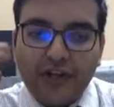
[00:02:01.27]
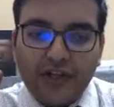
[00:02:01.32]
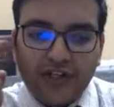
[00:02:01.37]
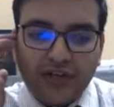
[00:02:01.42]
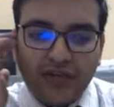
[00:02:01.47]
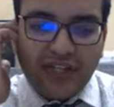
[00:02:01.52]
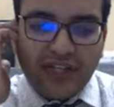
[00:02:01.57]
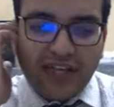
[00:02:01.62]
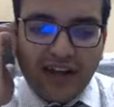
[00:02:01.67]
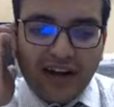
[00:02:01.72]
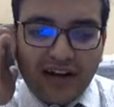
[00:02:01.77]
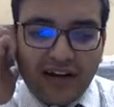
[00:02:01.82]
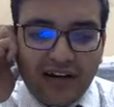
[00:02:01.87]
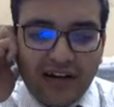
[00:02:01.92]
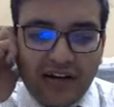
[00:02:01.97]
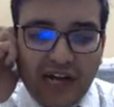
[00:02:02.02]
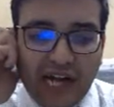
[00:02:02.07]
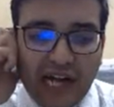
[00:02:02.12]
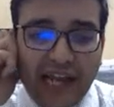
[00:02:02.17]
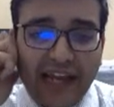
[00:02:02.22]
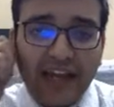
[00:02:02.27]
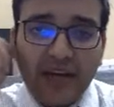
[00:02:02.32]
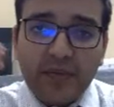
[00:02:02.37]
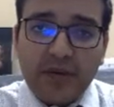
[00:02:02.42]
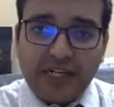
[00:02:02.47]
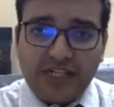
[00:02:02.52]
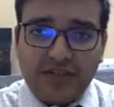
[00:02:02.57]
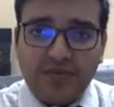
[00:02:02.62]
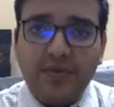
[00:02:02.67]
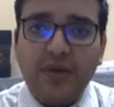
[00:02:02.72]
So are
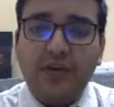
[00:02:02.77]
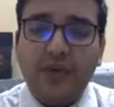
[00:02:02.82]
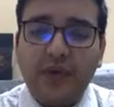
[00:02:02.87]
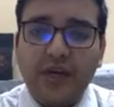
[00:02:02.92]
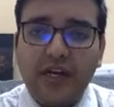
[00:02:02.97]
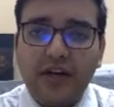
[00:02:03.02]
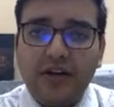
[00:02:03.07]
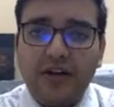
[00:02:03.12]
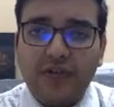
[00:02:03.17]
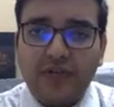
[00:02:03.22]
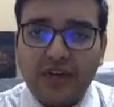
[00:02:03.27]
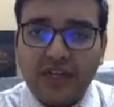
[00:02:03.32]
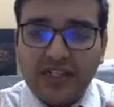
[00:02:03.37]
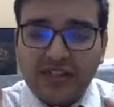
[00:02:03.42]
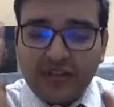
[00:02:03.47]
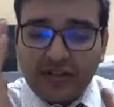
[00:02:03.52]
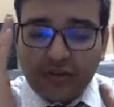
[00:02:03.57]
agreements between countries.